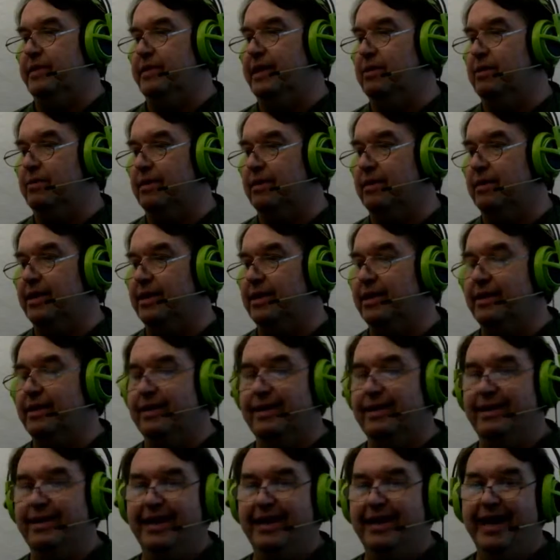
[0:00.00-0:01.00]
Now,
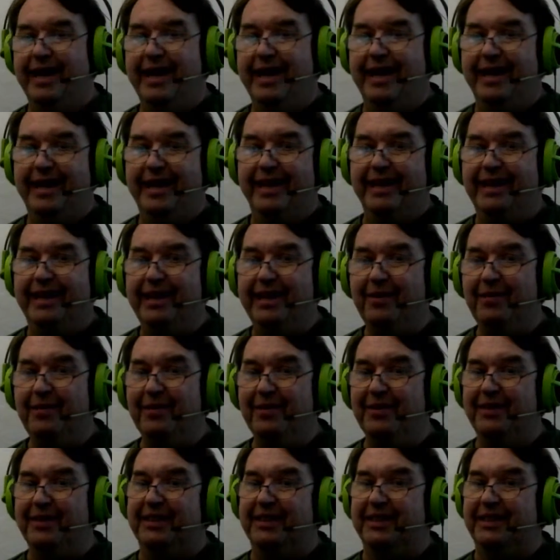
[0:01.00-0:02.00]

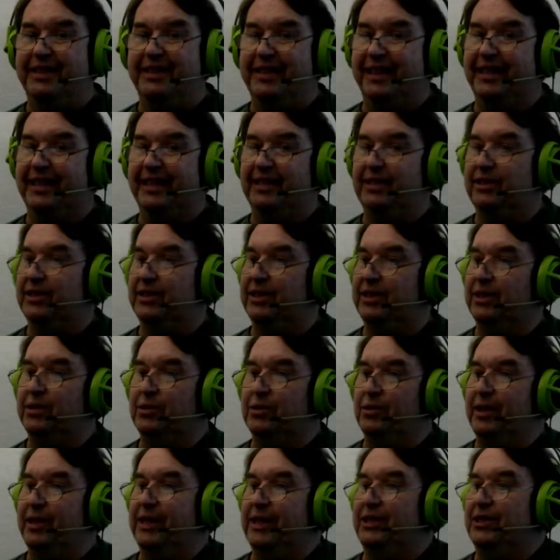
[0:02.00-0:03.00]
given the
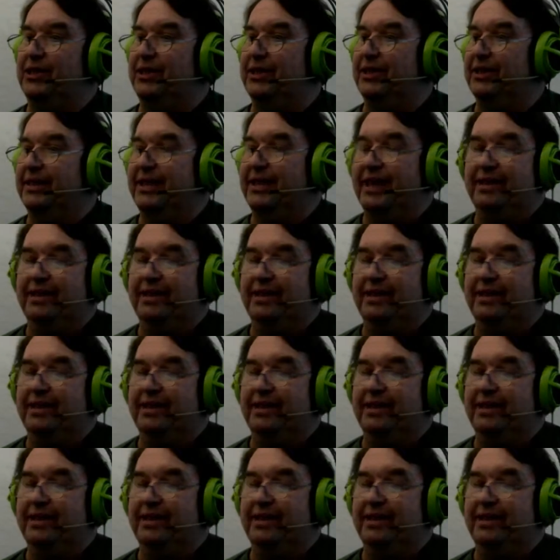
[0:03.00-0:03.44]
situations